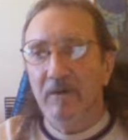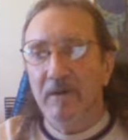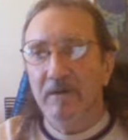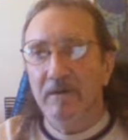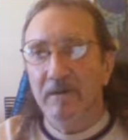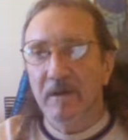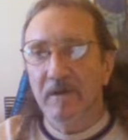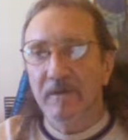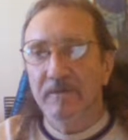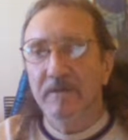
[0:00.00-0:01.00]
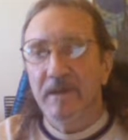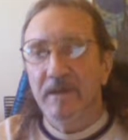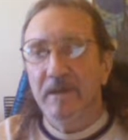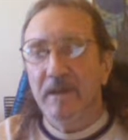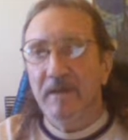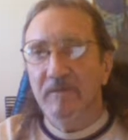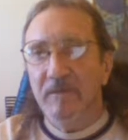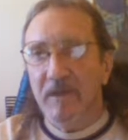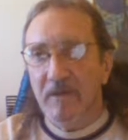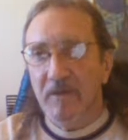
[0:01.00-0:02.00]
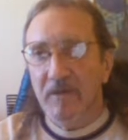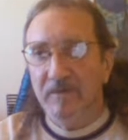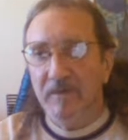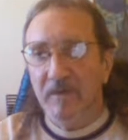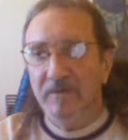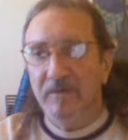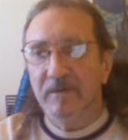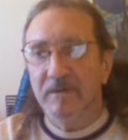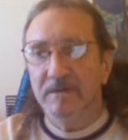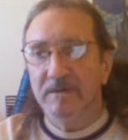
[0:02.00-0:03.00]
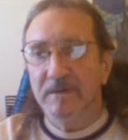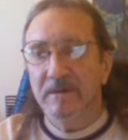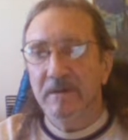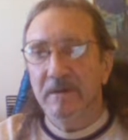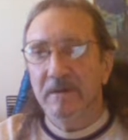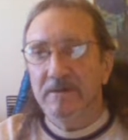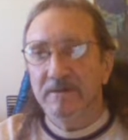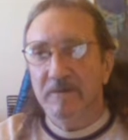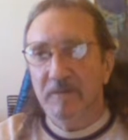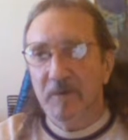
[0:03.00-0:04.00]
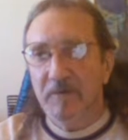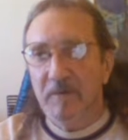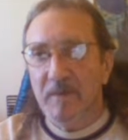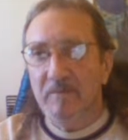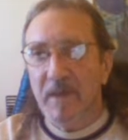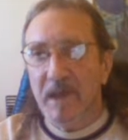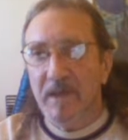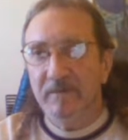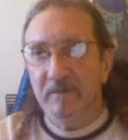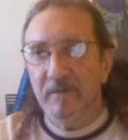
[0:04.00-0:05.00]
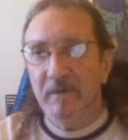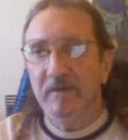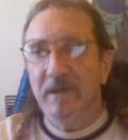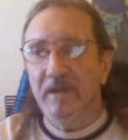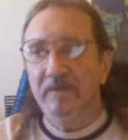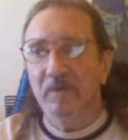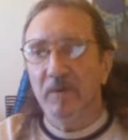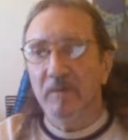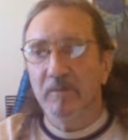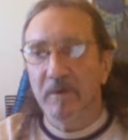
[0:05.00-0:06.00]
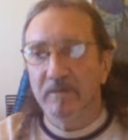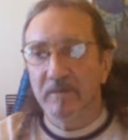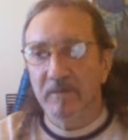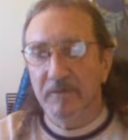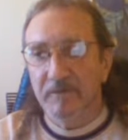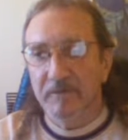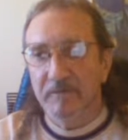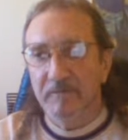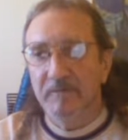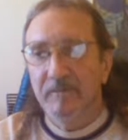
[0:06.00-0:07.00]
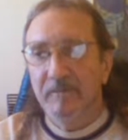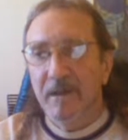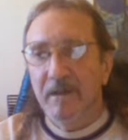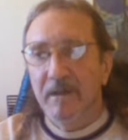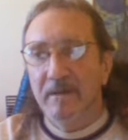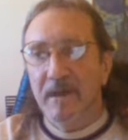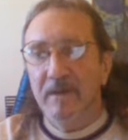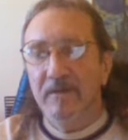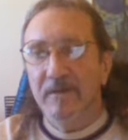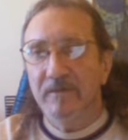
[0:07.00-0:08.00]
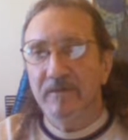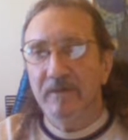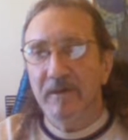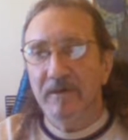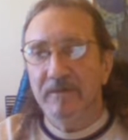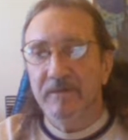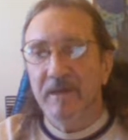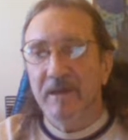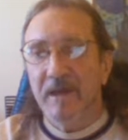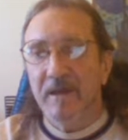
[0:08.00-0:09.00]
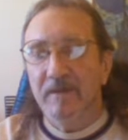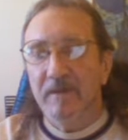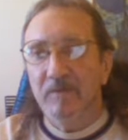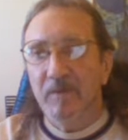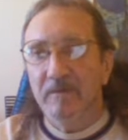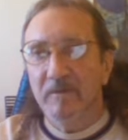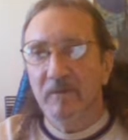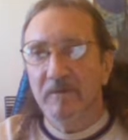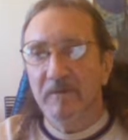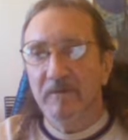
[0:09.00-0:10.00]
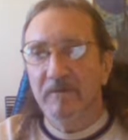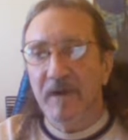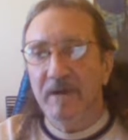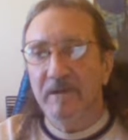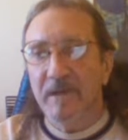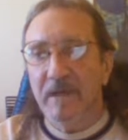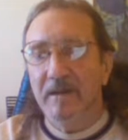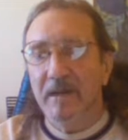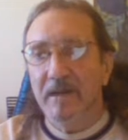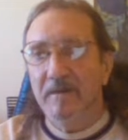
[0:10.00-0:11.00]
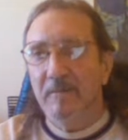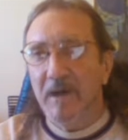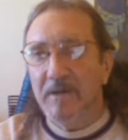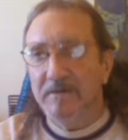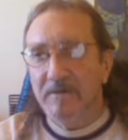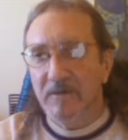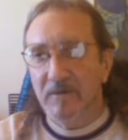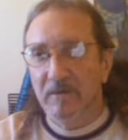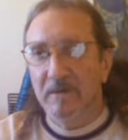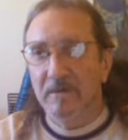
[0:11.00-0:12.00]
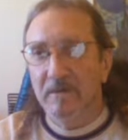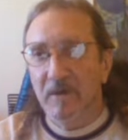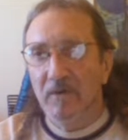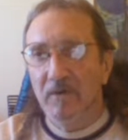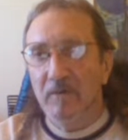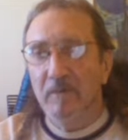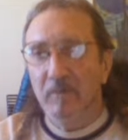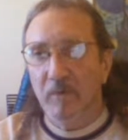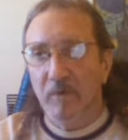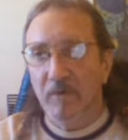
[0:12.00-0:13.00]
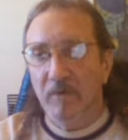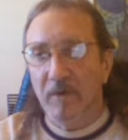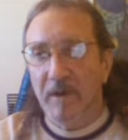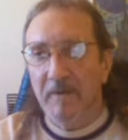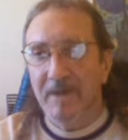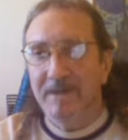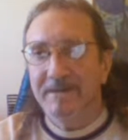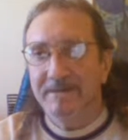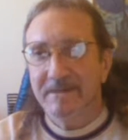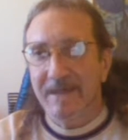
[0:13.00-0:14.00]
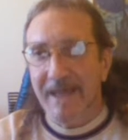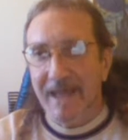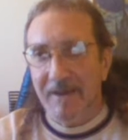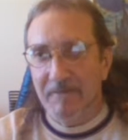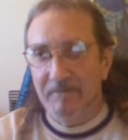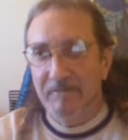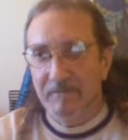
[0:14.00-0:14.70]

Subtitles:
all laws, even the U.S. Constitution, are supposed to be based upon these four principles. Now let's discuss how these principles are violated by the student loan program scam.